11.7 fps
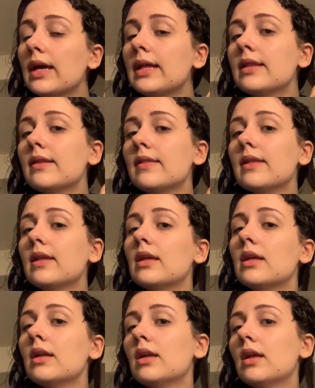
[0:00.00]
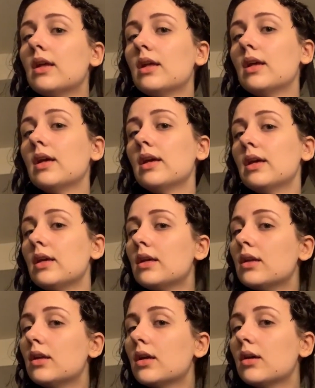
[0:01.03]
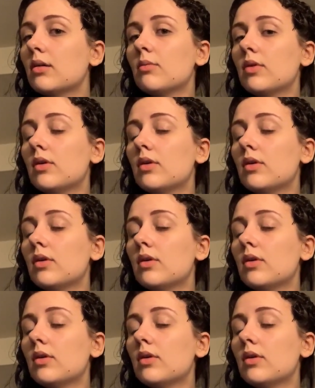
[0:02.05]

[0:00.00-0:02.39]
and then I end up